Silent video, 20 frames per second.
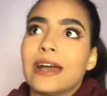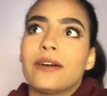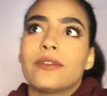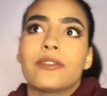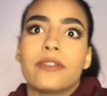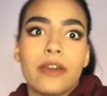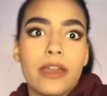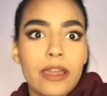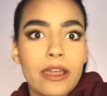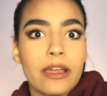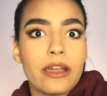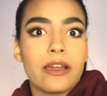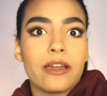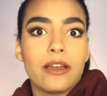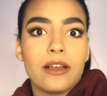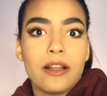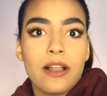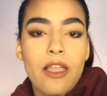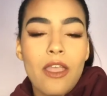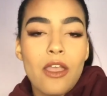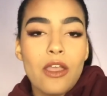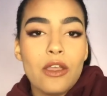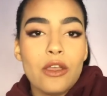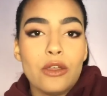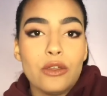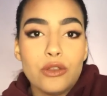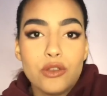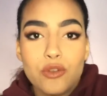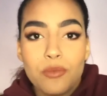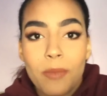down there,
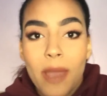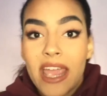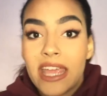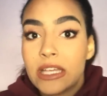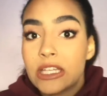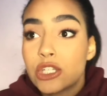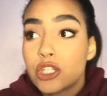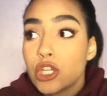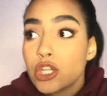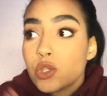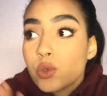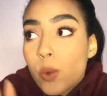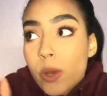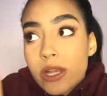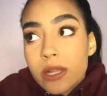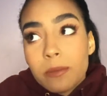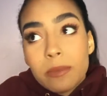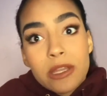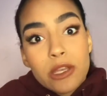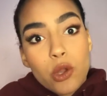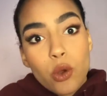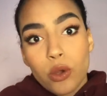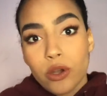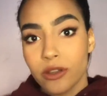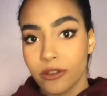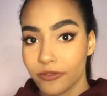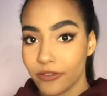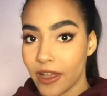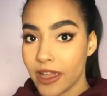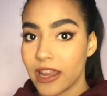you might just want to be
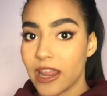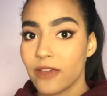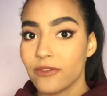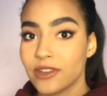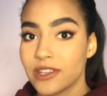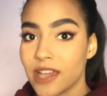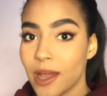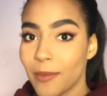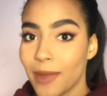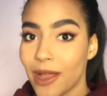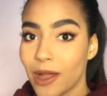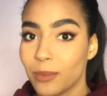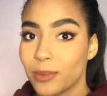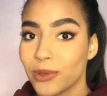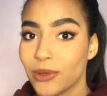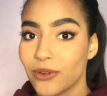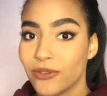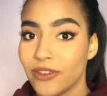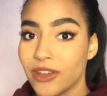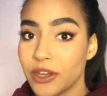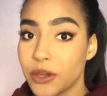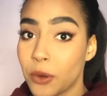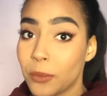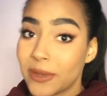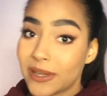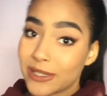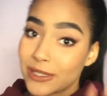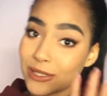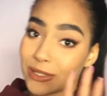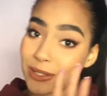notified every time I upload a video
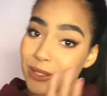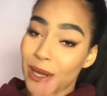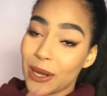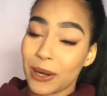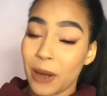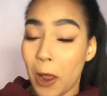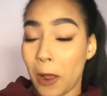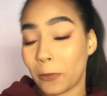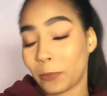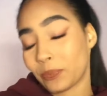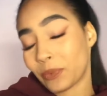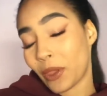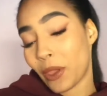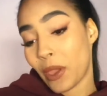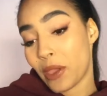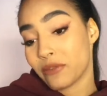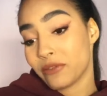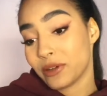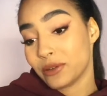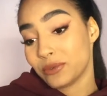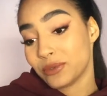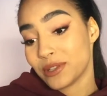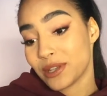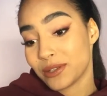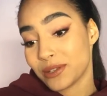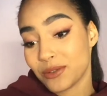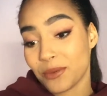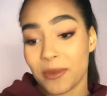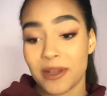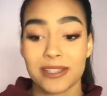because uh, um, if I do
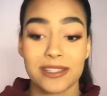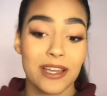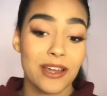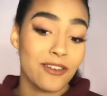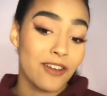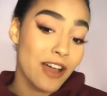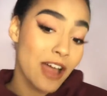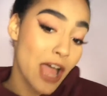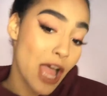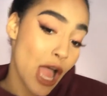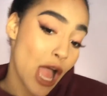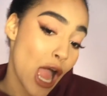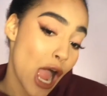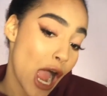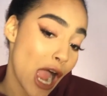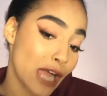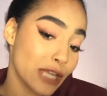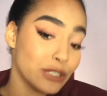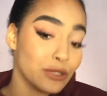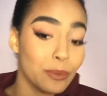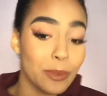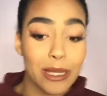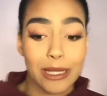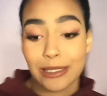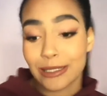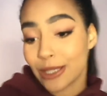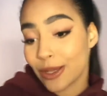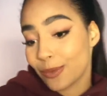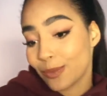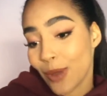say so myself, I do
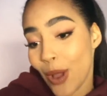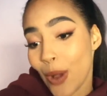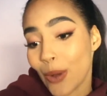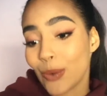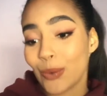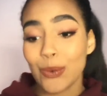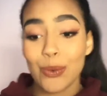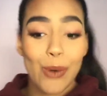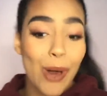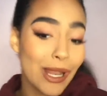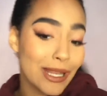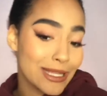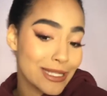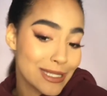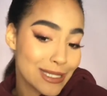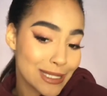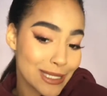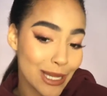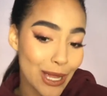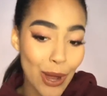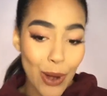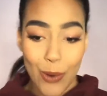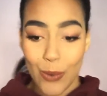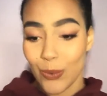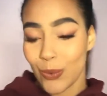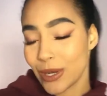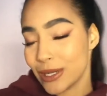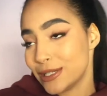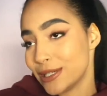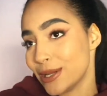make some quality
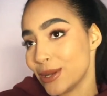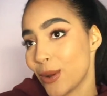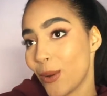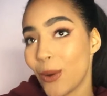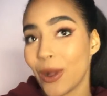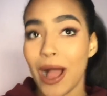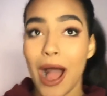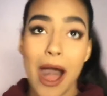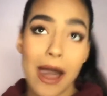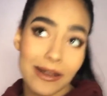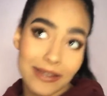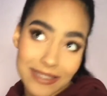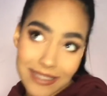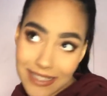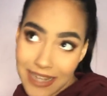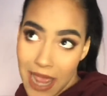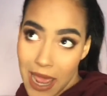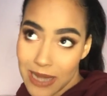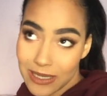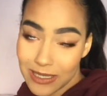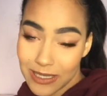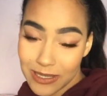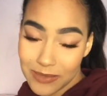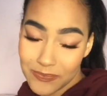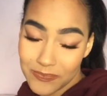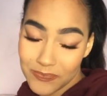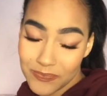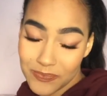original content